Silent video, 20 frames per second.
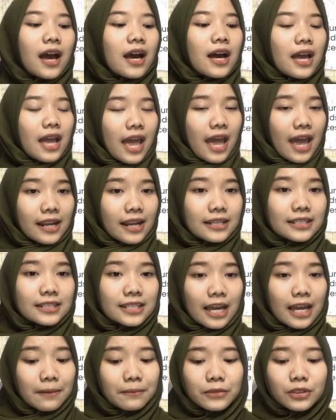and
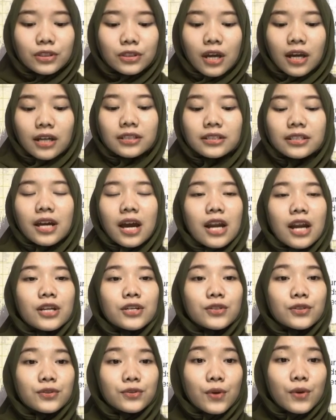some sounds are
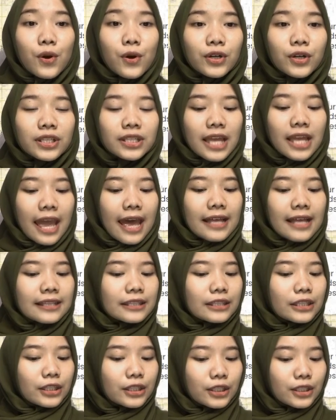short and
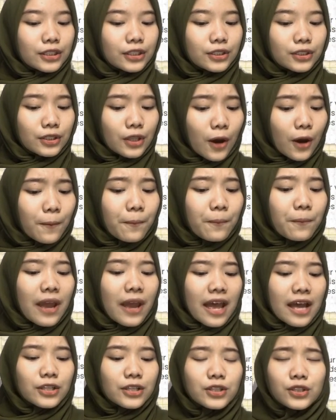stop
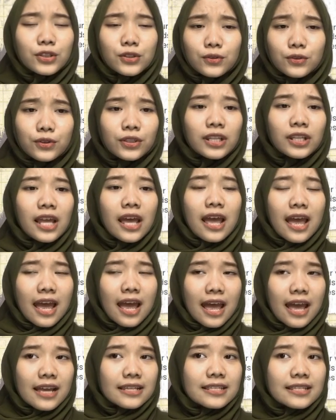as soon
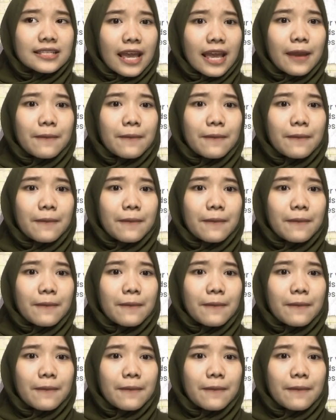as they